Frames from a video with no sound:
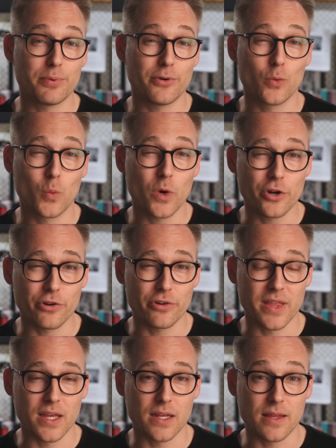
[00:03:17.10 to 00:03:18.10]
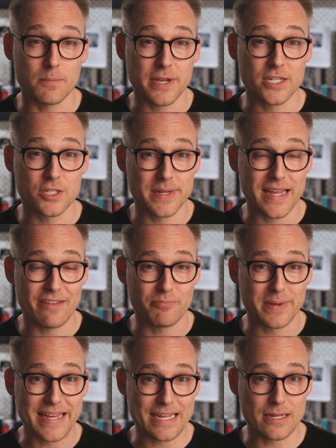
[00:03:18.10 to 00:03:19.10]
per worker thing that PHP
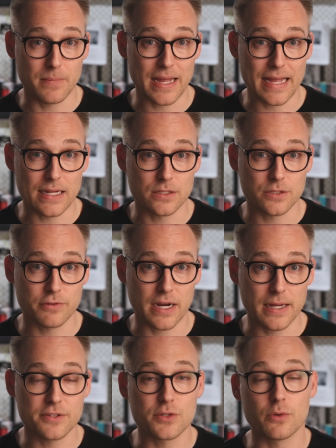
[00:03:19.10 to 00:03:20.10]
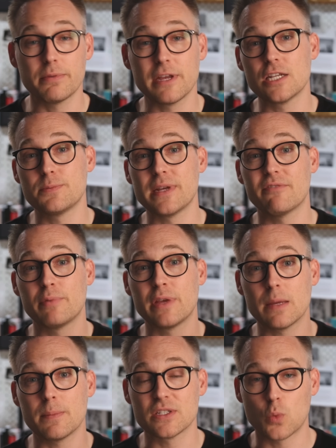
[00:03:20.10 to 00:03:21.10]
FPM has, right? So with PHP
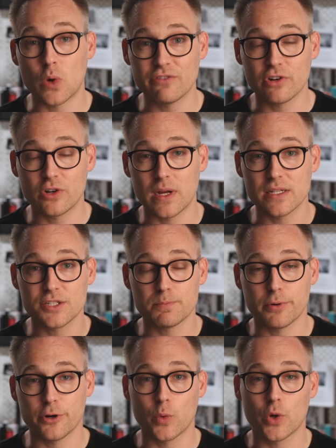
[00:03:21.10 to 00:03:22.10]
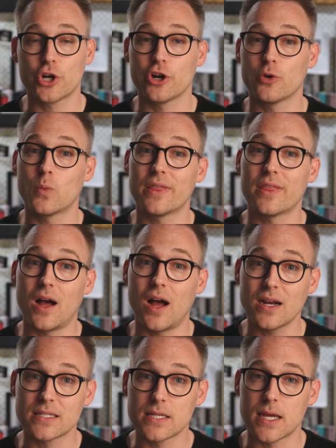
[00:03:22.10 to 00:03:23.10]
FPM, it's one request per worker. With
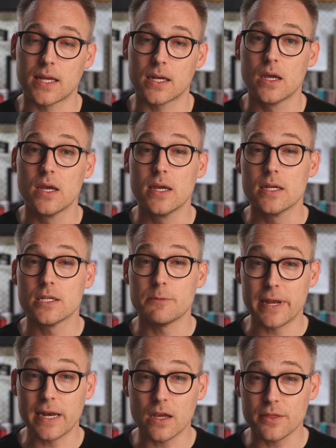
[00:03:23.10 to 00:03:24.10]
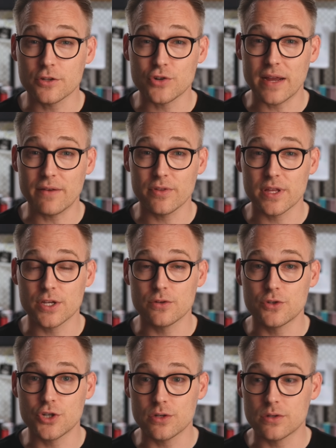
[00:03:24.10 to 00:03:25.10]
Octane, depending on the driver that you
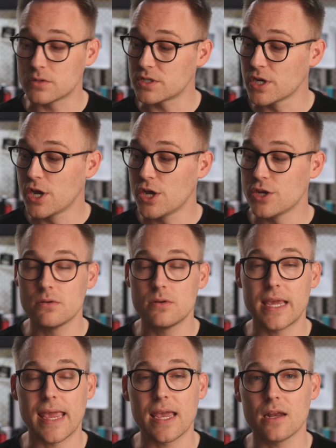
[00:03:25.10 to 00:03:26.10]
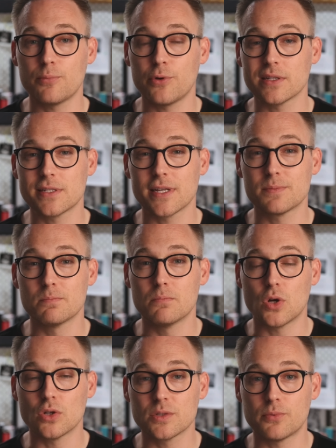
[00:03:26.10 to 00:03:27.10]
choose, you can process
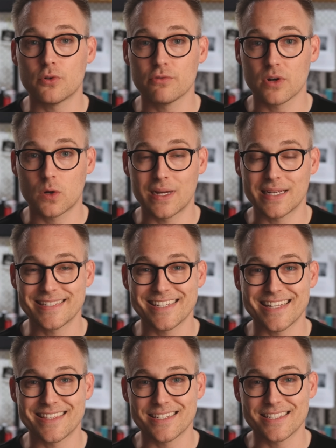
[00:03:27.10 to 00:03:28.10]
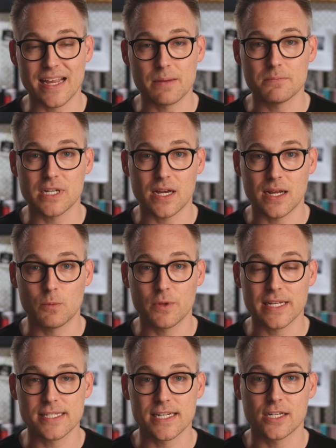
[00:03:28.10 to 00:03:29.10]
multiple requests at the same time
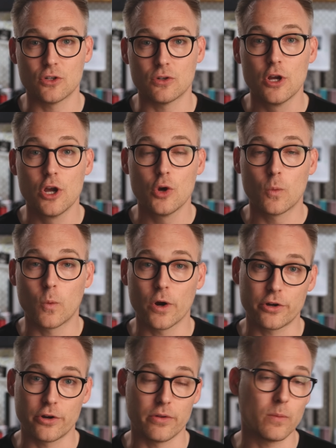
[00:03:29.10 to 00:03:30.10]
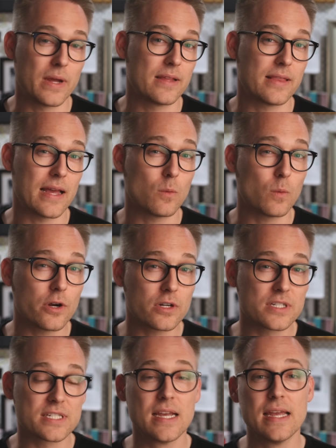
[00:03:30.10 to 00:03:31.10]
with a single worker. The way that that
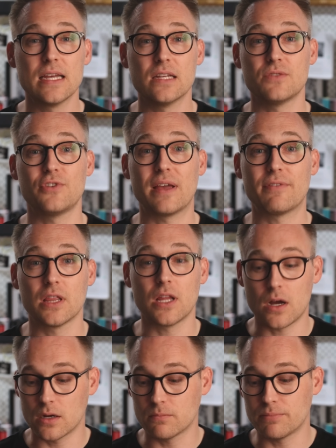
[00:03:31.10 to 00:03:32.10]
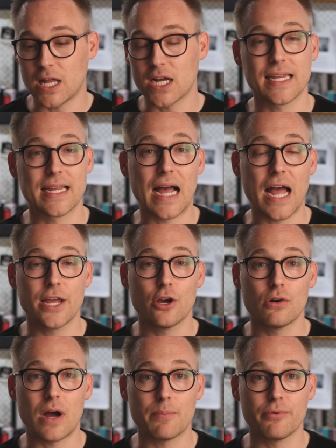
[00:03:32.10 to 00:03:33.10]
works is if you have a long blocking
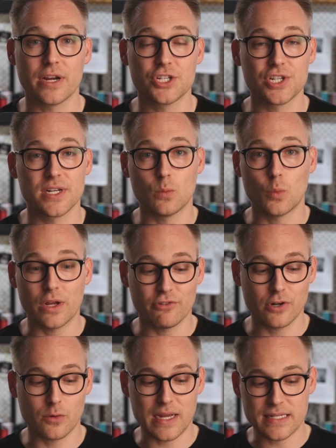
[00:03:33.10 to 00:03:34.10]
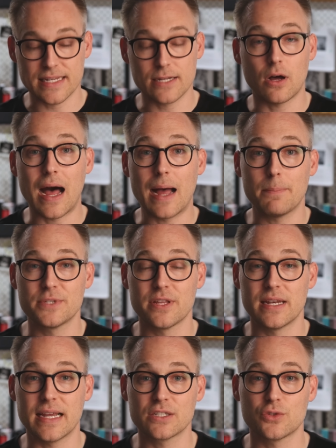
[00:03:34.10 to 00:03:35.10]
IO operation in one request, it'll hop to
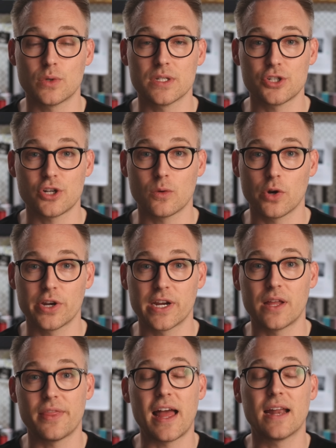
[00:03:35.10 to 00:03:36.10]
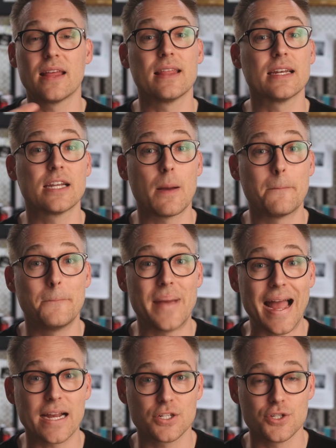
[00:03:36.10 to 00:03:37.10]
the next one, start working on that, and then come
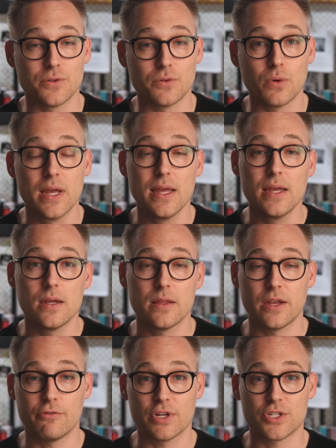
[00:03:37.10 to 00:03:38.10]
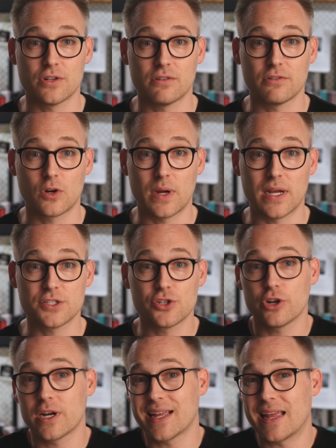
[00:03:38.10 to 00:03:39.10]
back to the original request. So
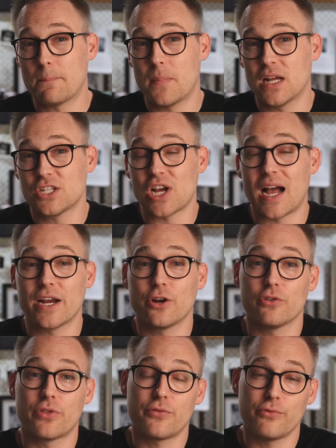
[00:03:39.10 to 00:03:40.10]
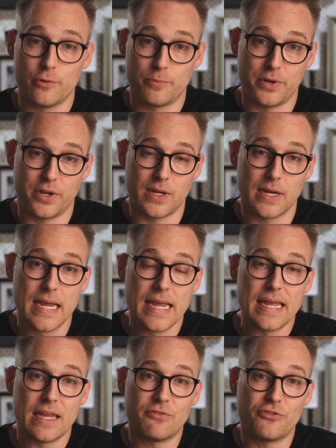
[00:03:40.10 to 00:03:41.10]
you're going to get much higher throughput
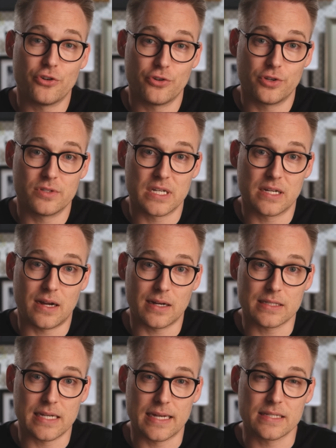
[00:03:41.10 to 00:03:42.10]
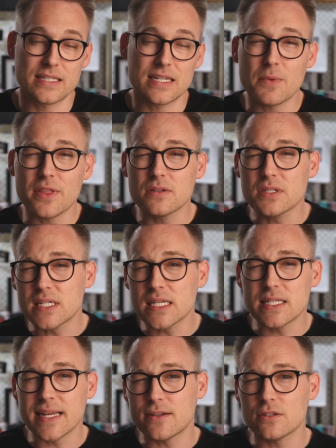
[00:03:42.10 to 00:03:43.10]
if you're using Octane. Some of those
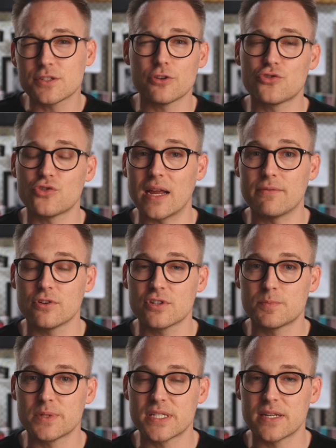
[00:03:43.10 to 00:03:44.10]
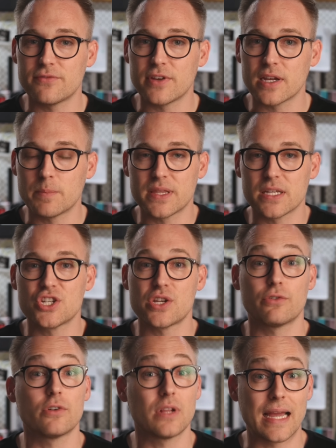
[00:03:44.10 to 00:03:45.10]
details are driver specific, but the
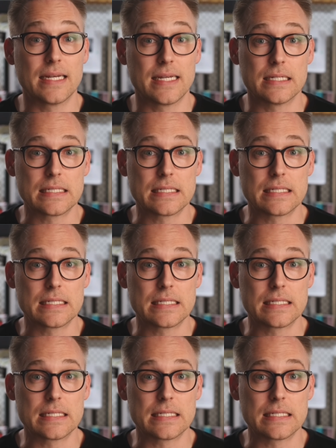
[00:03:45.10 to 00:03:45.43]
general idea